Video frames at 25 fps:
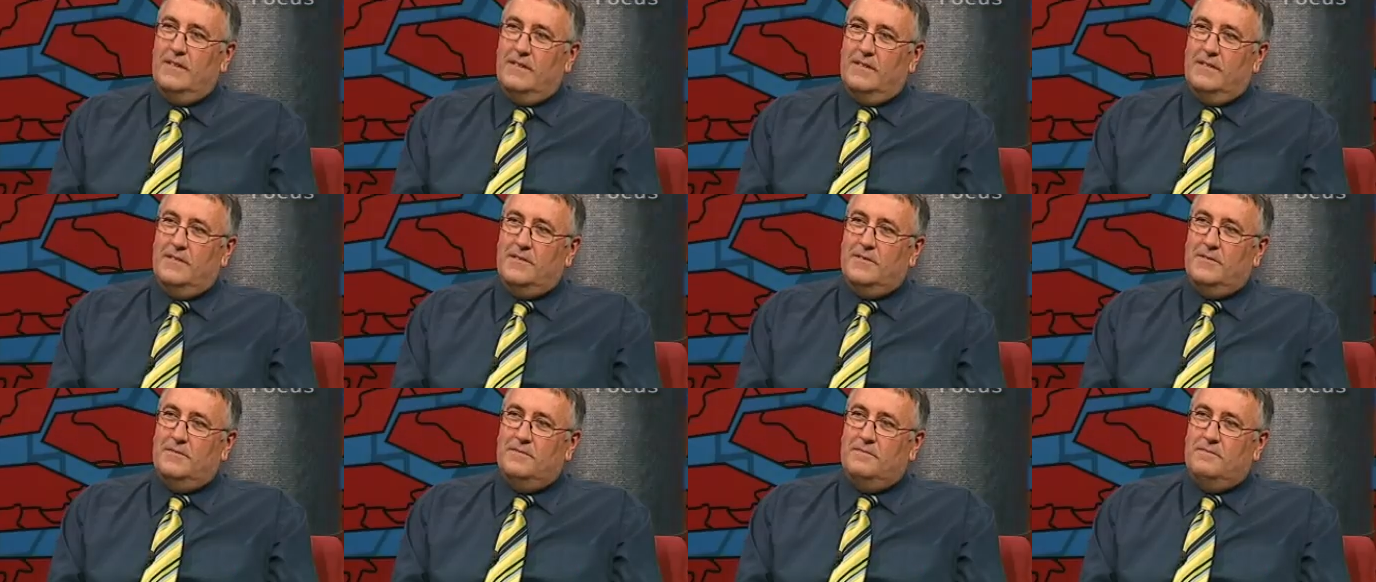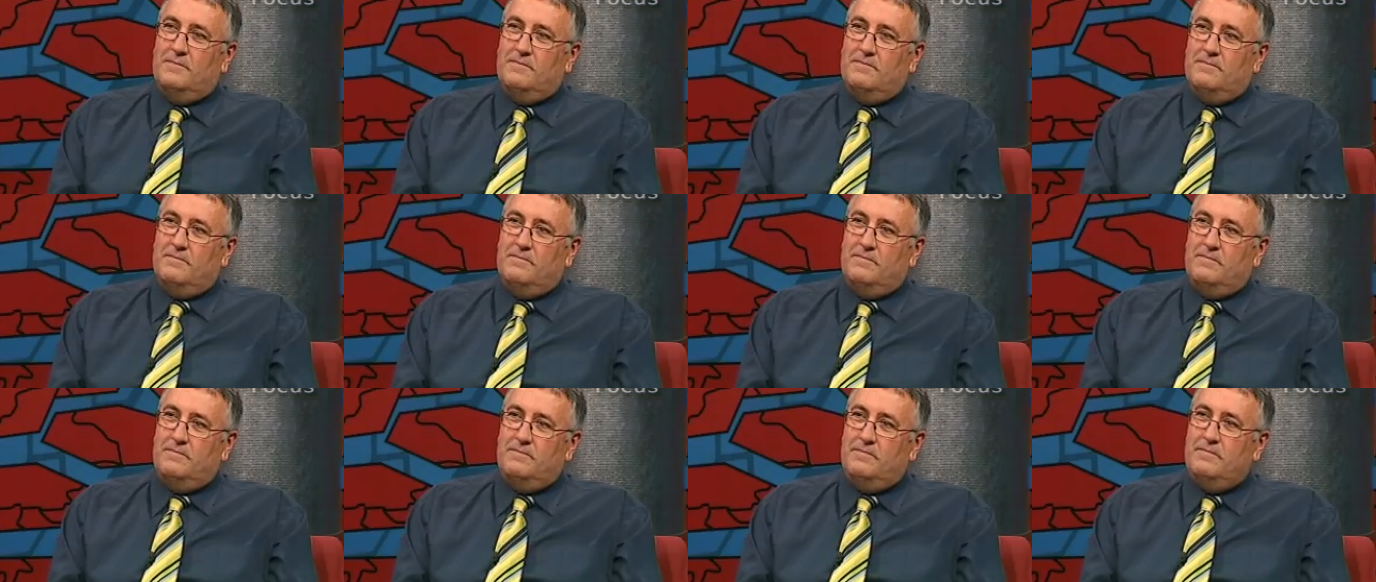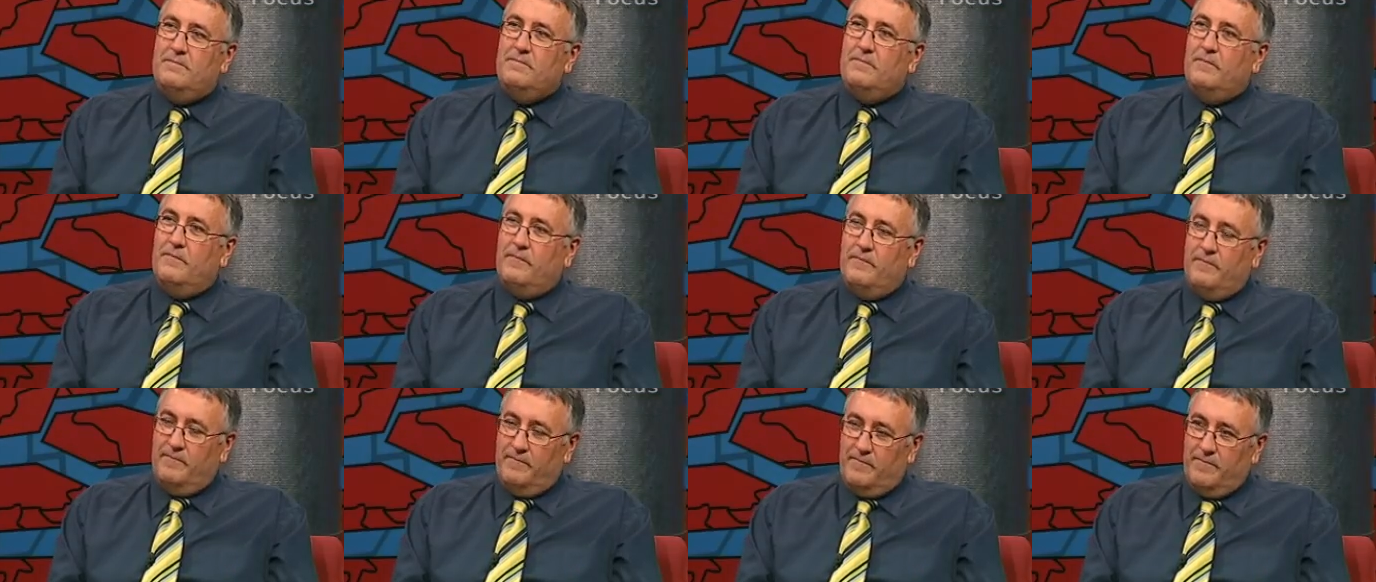version and the 52
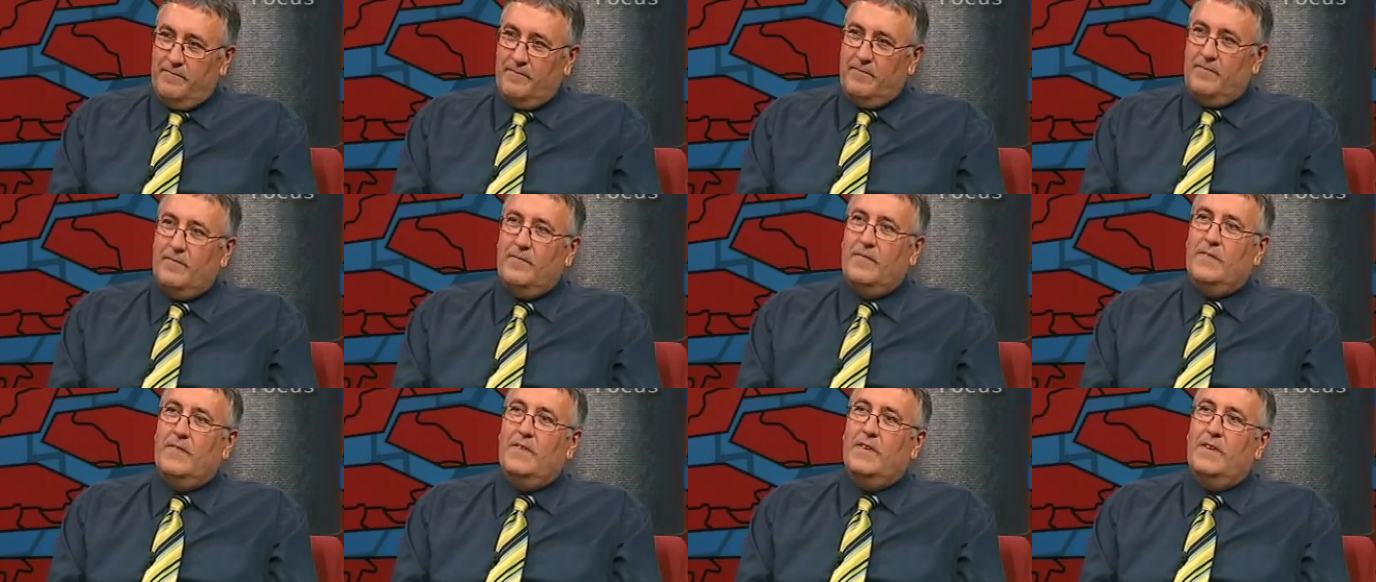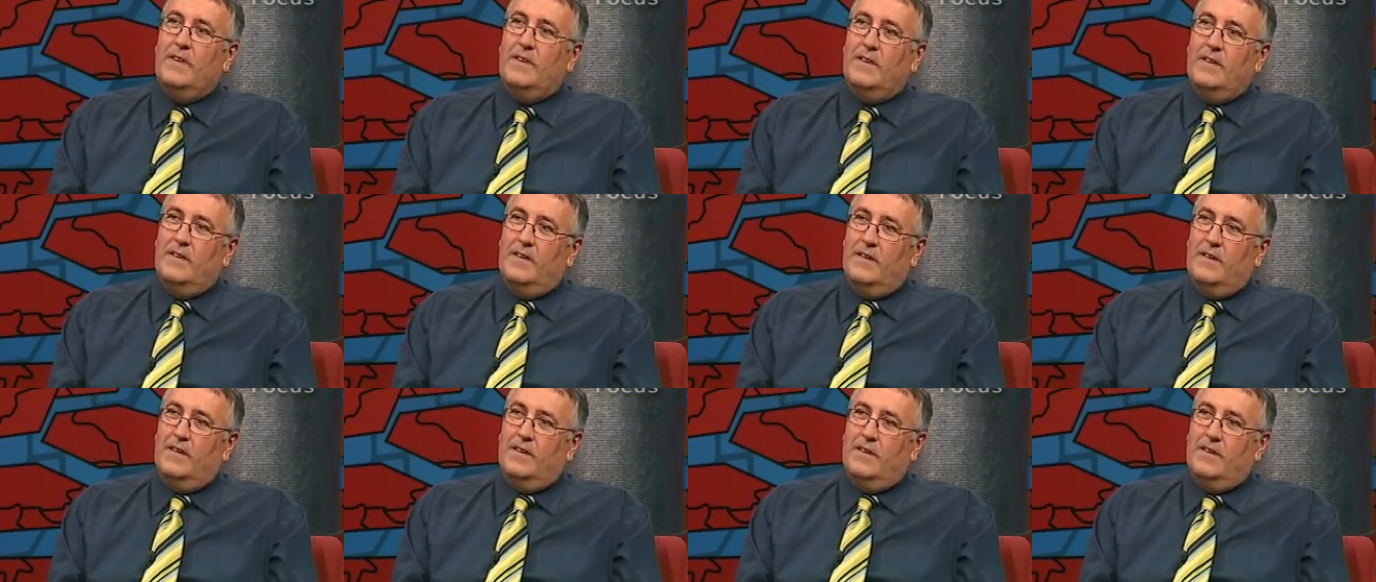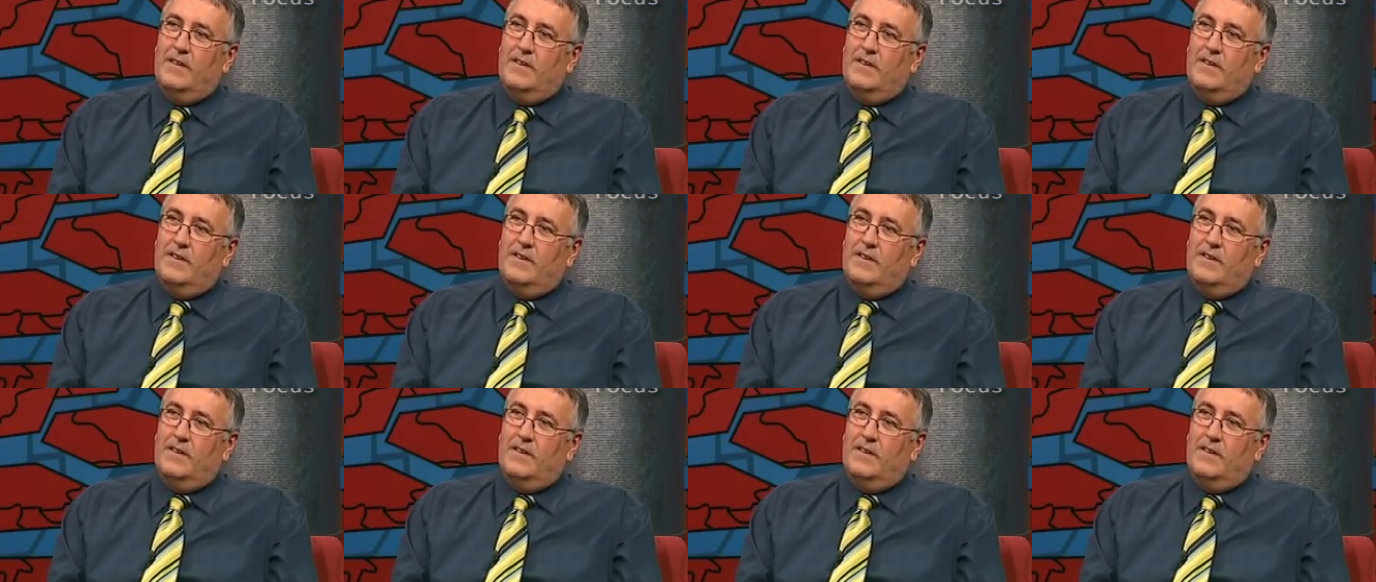version, each verse was